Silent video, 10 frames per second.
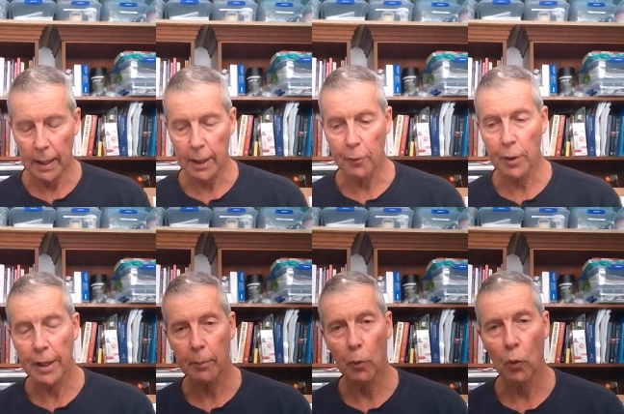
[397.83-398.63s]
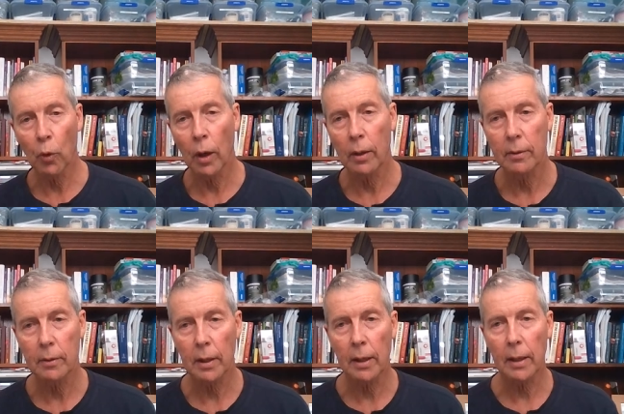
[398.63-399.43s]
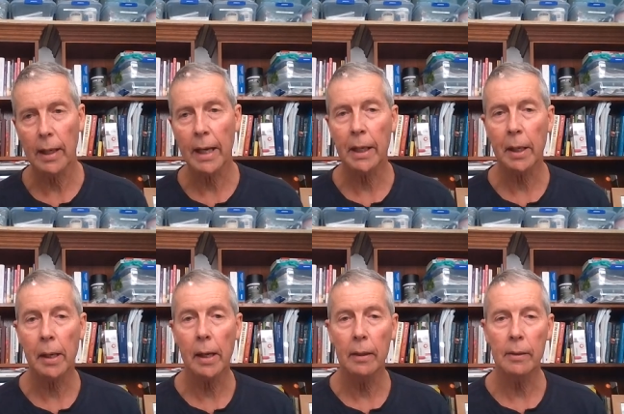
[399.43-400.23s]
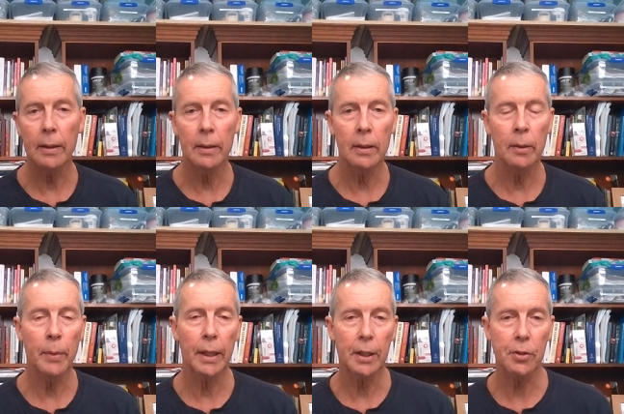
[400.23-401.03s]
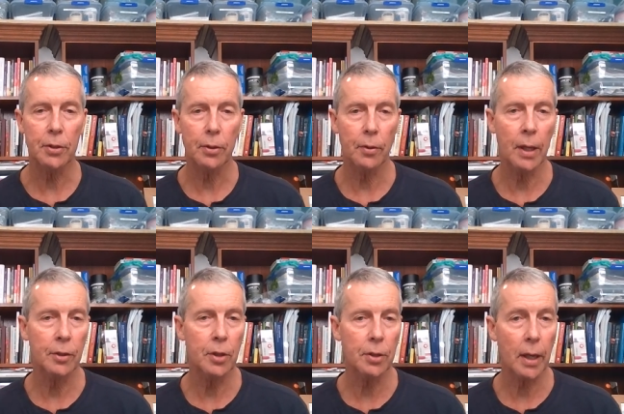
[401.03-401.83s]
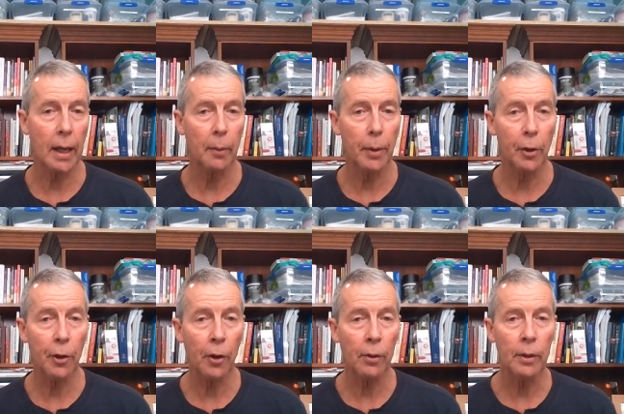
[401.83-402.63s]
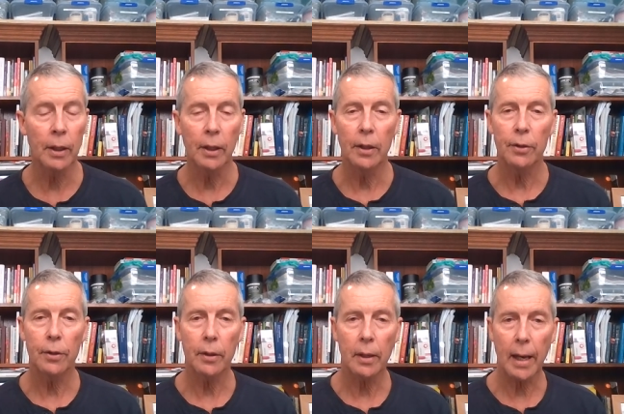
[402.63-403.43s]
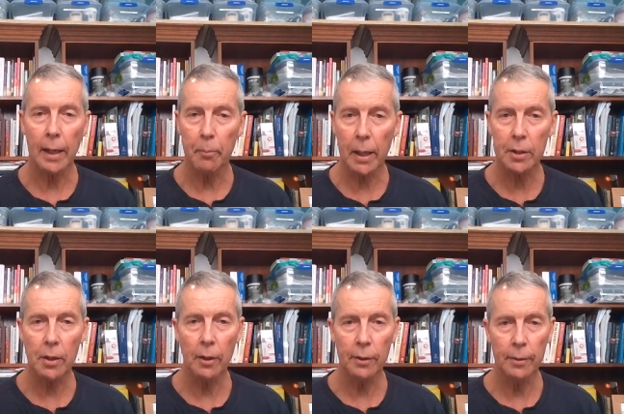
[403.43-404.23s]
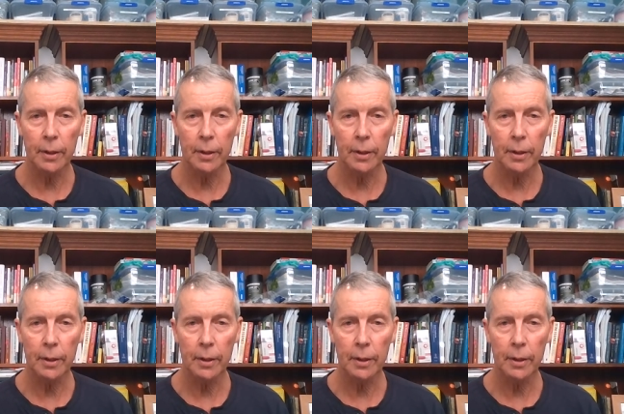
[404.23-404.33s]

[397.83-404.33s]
If you need more antiemetics than just the haloperidol, you can add Maxilon,